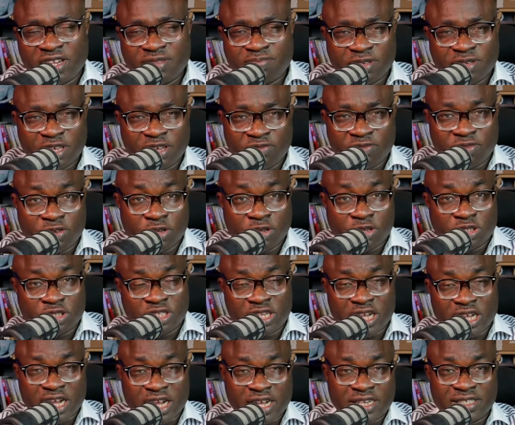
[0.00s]
behaviors
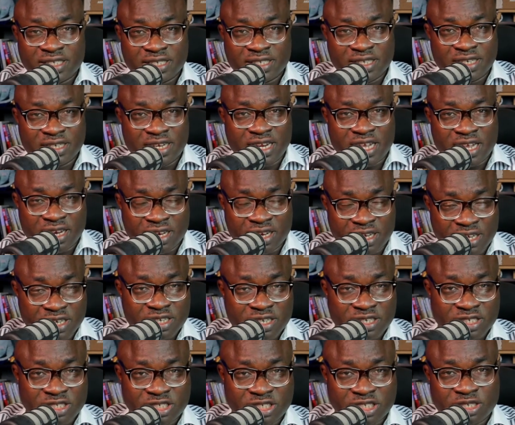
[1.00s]
that the
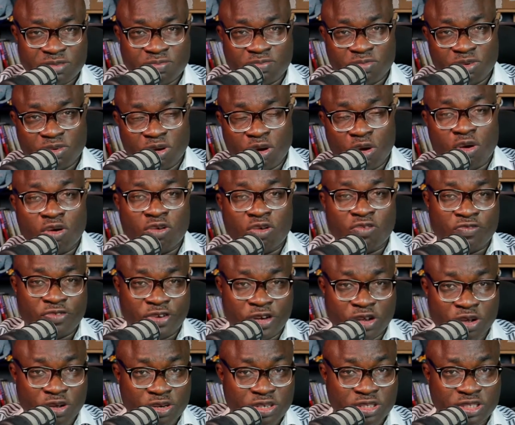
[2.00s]
leadership of the
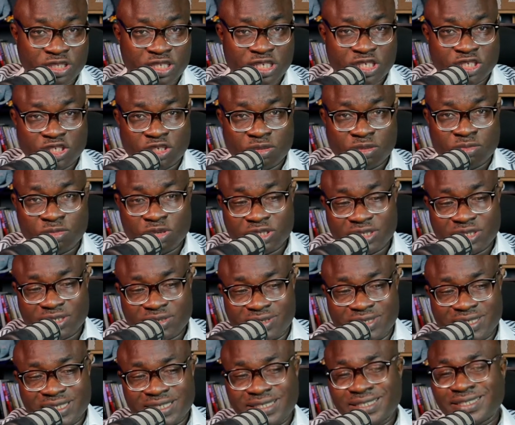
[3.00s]
organization must
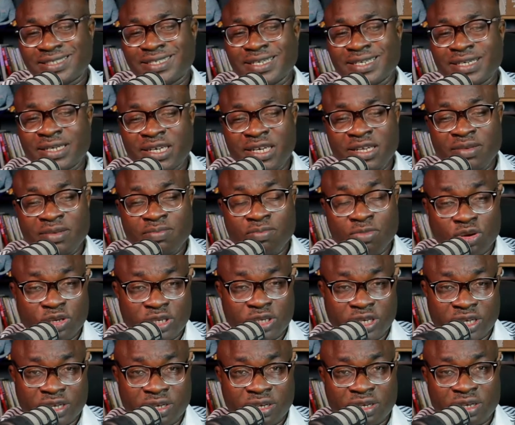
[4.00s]
consistently
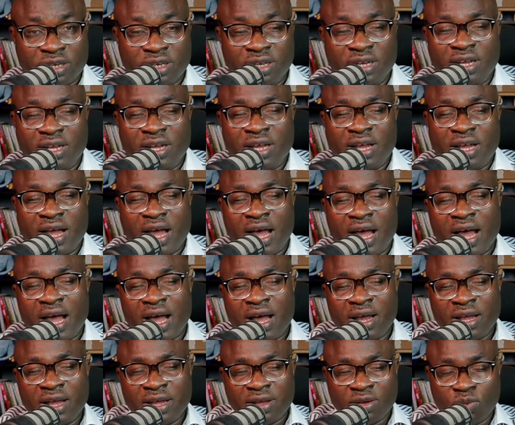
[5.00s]
model
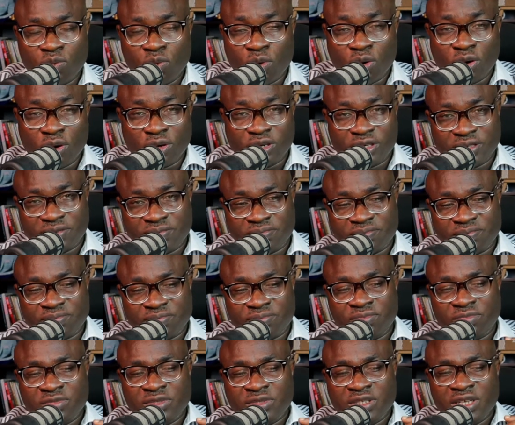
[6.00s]
are: one,
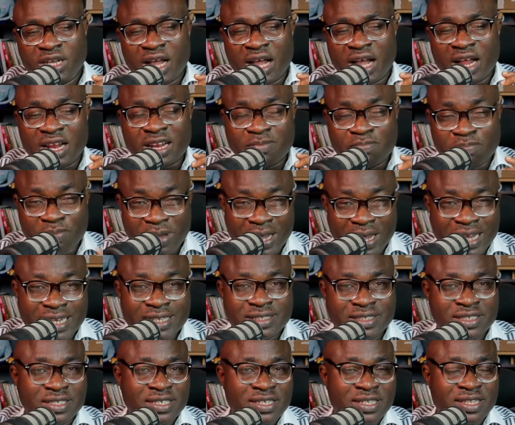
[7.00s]

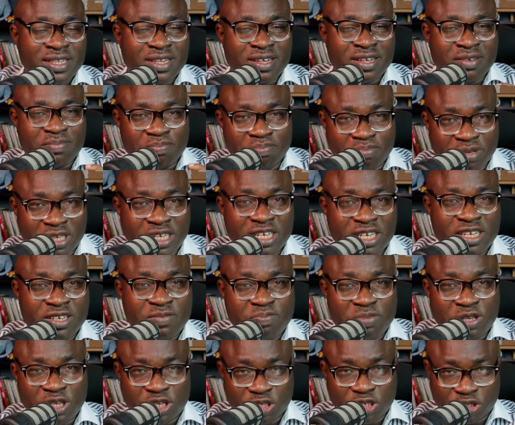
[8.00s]
painting the big
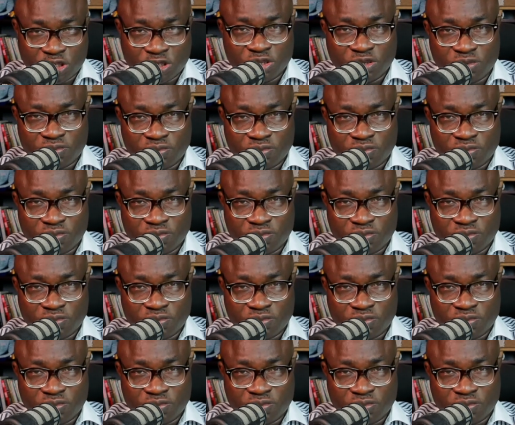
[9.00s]
picture.